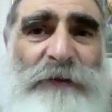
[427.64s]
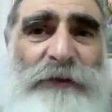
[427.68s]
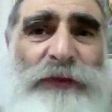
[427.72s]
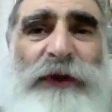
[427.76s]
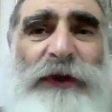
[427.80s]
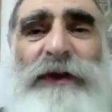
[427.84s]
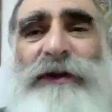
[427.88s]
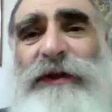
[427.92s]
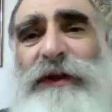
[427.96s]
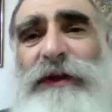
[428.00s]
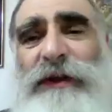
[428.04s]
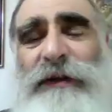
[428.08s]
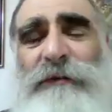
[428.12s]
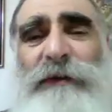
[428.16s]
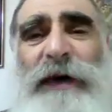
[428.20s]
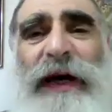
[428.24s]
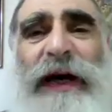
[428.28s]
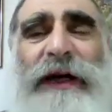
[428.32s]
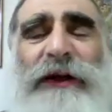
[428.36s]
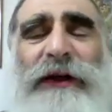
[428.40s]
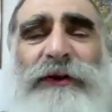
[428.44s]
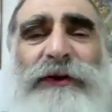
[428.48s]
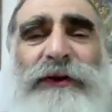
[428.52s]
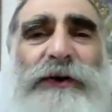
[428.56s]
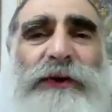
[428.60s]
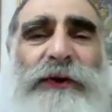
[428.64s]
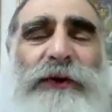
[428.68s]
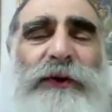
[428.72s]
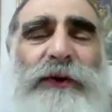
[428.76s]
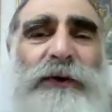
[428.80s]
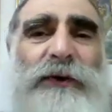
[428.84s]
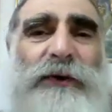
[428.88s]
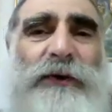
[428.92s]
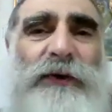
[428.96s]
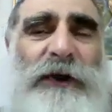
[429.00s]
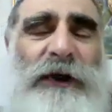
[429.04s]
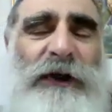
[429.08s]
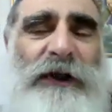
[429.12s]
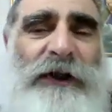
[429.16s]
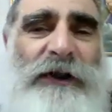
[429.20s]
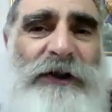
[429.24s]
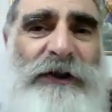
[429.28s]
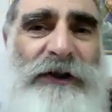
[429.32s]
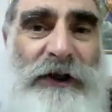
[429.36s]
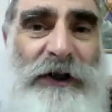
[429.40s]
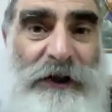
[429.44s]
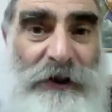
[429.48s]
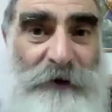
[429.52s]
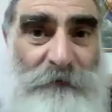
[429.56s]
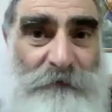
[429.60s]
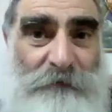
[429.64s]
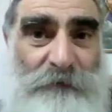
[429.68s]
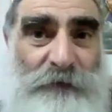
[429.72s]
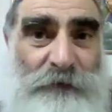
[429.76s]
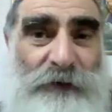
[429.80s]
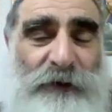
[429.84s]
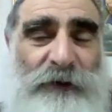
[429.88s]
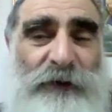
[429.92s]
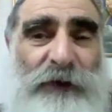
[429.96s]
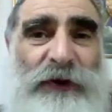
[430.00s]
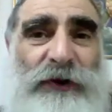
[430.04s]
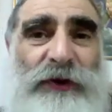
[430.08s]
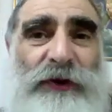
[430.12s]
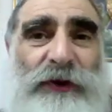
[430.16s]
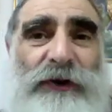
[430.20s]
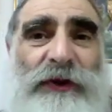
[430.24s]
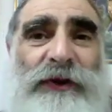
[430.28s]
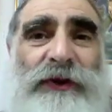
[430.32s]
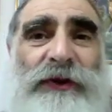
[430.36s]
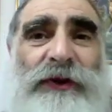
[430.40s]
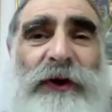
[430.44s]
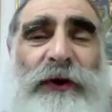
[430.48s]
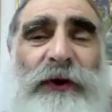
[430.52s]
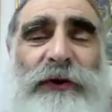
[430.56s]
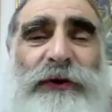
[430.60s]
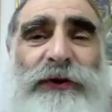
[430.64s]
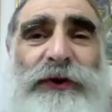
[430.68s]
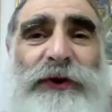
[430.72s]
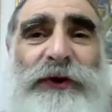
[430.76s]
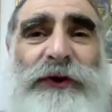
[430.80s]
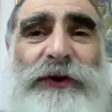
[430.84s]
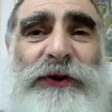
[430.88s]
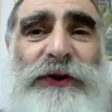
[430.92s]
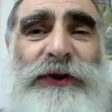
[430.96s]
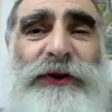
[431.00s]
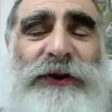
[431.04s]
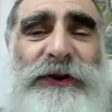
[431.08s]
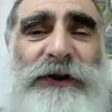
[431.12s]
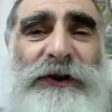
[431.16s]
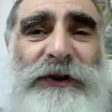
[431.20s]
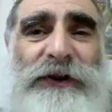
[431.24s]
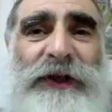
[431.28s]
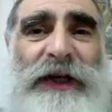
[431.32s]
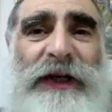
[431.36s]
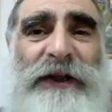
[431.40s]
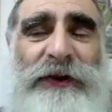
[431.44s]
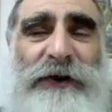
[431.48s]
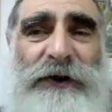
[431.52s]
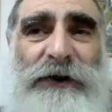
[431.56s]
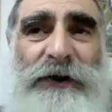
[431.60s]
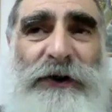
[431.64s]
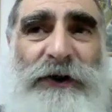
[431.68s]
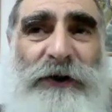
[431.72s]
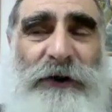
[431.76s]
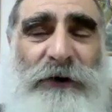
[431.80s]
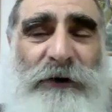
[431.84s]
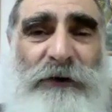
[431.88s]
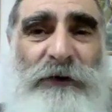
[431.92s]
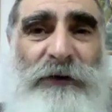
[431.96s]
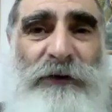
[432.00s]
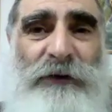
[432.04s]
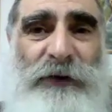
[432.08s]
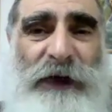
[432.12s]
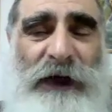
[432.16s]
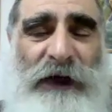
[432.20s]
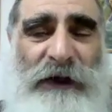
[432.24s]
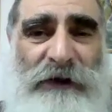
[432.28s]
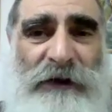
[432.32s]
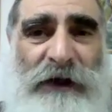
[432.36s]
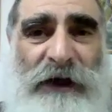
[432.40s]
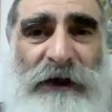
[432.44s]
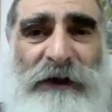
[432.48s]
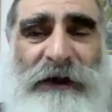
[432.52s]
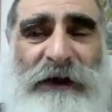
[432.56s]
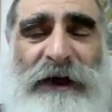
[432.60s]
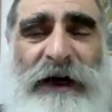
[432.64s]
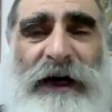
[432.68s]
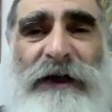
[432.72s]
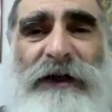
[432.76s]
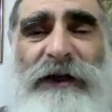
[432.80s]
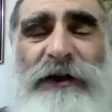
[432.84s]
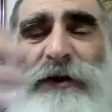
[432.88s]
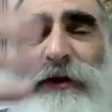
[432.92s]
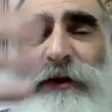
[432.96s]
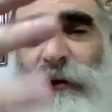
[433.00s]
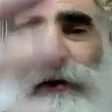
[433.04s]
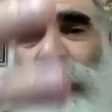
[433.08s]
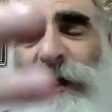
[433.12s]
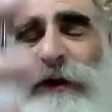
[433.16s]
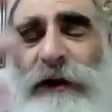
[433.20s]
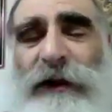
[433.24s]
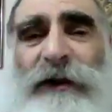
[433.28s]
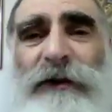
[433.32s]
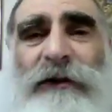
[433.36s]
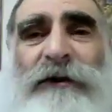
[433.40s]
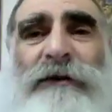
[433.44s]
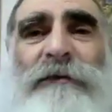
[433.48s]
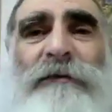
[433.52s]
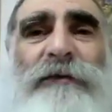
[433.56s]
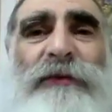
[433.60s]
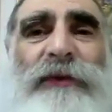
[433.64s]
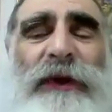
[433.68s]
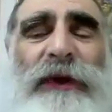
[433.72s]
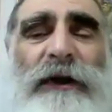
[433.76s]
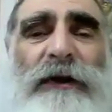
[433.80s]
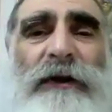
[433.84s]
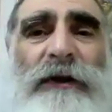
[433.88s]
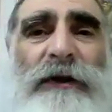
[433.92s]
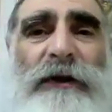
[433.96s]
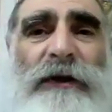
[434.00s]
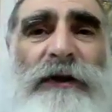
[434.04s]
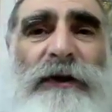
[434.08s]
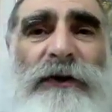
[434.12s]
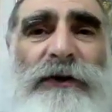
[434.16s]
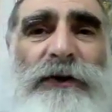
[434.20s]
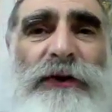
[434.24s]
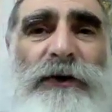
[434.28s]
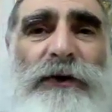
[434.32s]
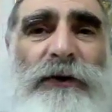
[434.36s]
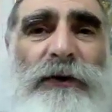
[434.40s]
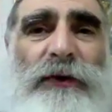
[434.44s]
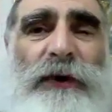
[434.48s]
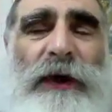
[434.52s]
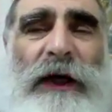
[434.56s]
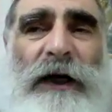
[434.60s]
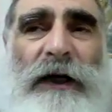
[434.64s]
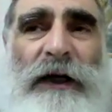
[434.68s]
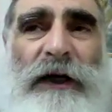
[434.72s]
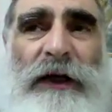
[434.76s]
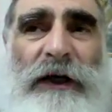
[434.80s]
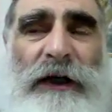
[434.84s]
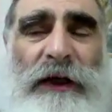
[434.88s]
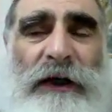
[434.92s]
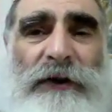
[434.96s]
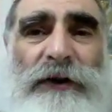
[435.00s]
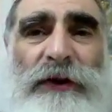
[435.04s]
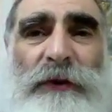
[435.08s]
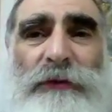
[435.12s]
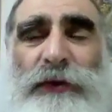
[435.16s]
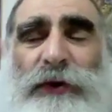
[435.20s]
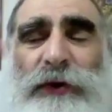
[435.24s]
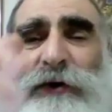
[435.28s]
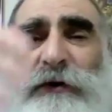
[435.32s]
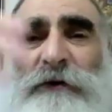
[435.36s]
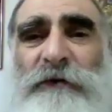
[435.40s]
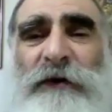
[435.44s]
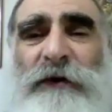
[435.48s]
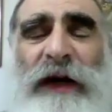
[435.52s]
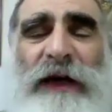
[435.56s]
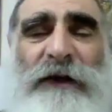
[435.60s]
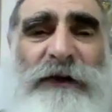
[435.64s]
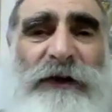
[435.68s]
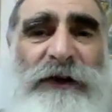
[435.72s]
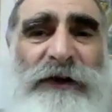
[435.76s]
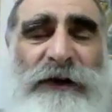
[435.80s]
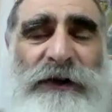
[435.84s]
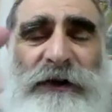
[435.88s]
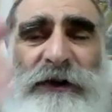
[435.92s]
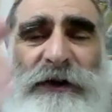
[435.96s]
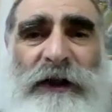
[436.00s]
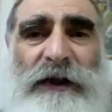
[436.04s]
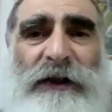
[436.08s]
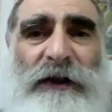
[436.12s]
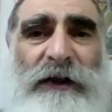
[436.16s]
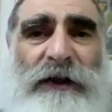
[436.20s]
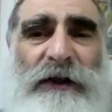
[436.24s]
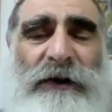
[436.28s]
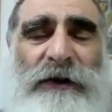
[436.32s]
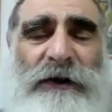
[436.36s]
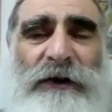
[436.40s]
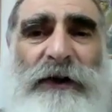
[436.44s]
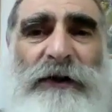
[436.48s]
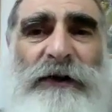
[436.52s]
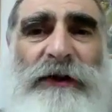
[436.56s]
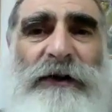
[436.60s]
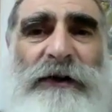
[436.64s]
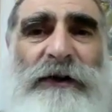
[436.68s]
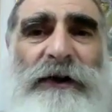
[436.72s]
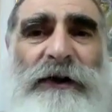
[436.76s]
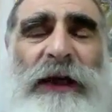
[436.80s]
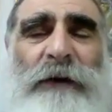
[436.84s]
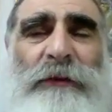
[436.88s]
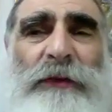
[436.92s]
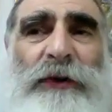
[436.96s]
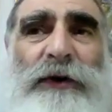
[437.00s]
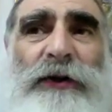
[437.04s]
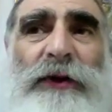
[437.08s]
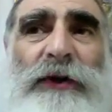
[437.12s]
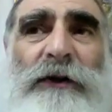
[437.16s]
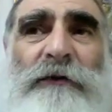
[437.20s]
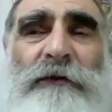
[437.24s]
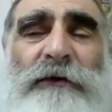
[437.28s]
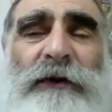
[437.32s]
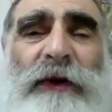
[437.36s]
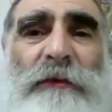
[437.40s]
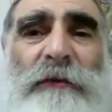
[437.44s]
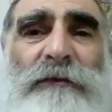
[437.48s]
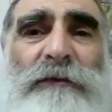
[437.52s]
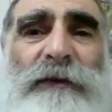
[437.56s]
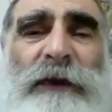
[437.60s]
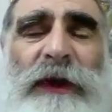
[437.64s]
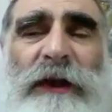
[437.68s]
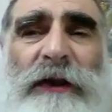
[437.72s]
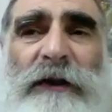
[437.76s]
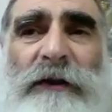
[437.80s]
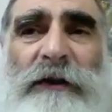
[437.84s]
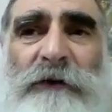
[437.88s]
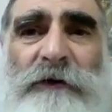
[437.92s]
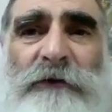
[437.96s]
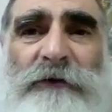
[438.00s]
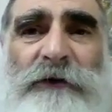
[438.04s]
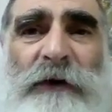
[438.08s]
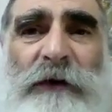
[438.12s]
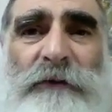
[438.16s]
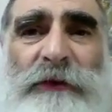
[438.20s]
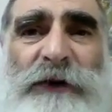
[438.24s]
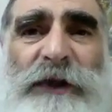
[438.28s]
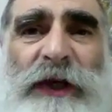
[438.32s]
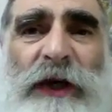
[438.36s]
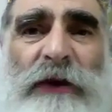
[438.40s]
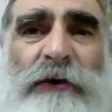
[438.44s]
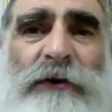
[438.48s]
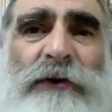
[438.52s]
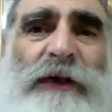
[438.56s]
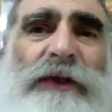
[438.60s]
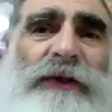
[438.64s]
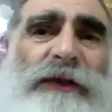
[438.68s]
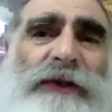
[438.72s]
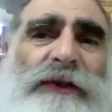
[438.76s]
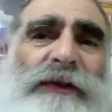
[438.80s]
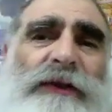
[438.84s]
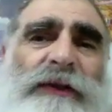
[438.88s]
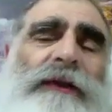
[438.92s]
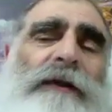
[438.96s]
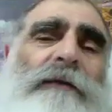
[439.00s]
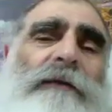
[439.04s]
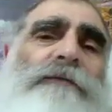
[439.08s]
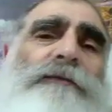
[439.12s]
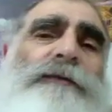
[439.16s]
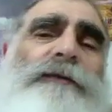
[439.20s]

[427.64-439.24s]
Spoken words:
brings us back to the soldiers that on Hanukkah went in to purify this neighborhood from terrorists.